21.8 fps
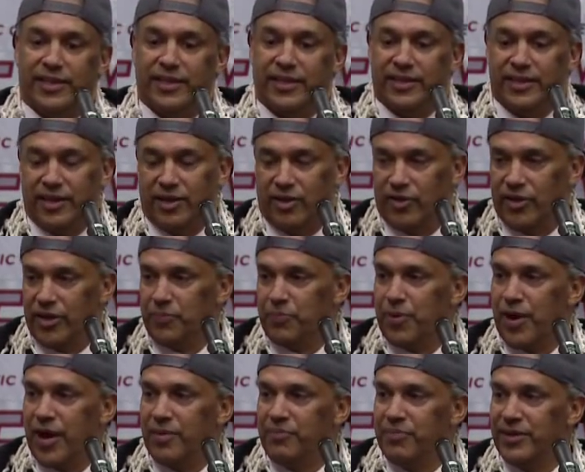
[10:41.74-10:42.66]
they'd
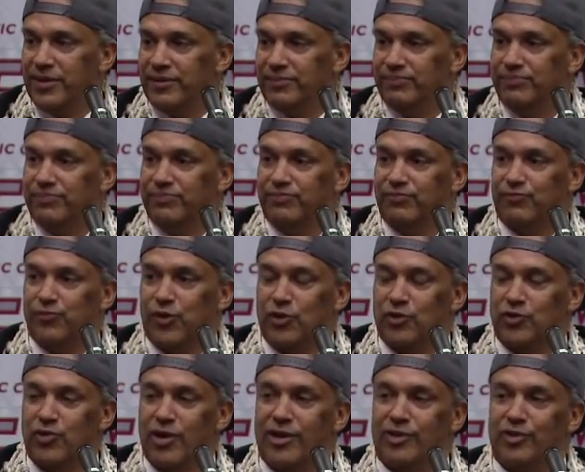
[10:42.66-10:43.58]
probably be a
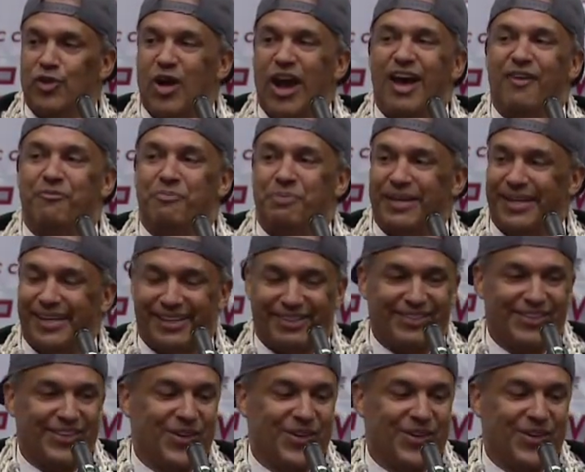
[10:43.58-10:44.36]
first-round draft pick.